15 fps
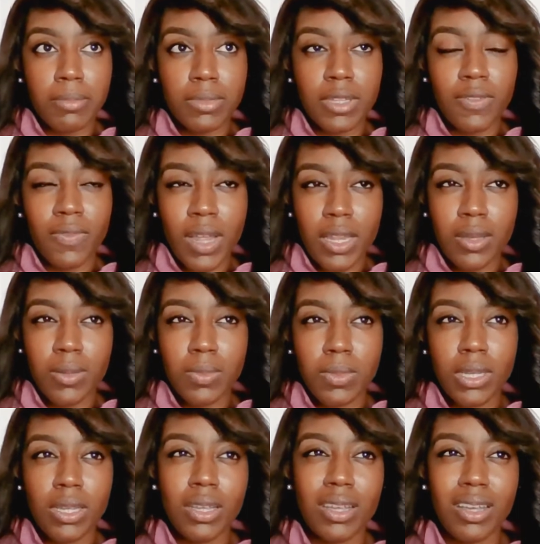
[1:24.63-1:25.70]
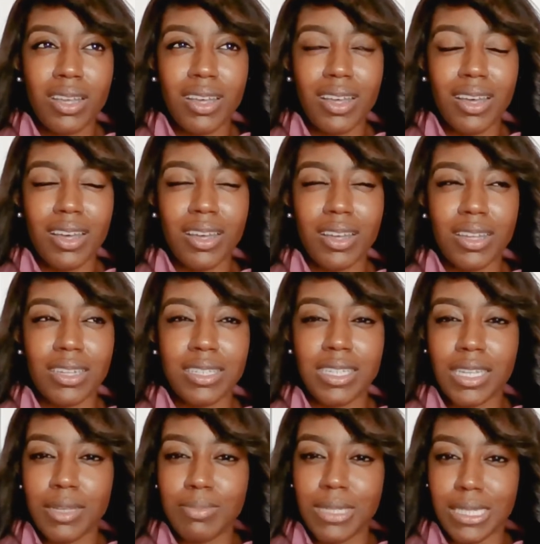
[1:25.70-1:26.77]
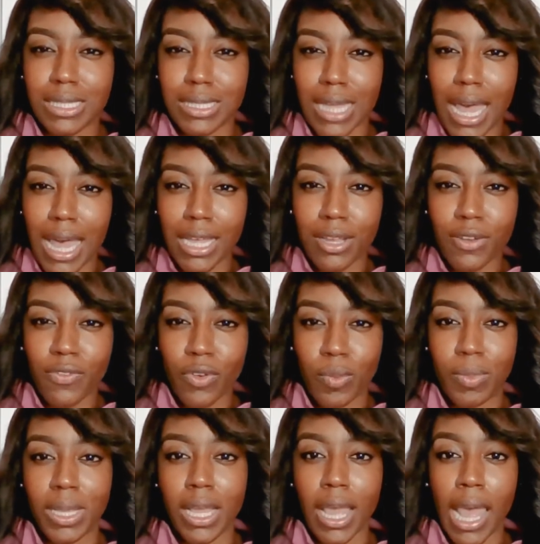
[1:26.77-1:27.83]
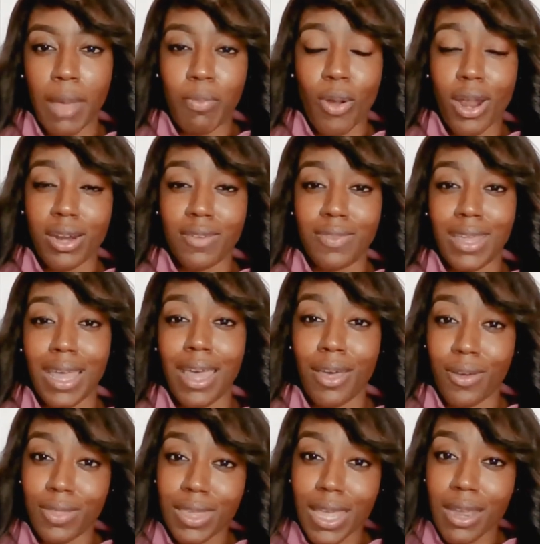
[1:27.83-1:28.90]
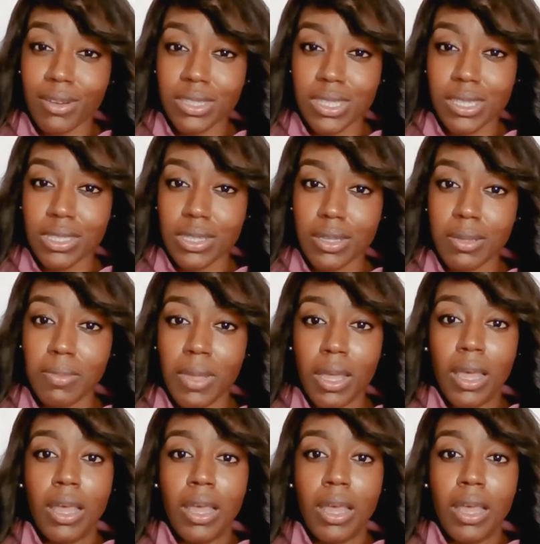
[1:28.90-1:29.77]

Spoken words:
developed a deep desire for being a part of the healthcare system.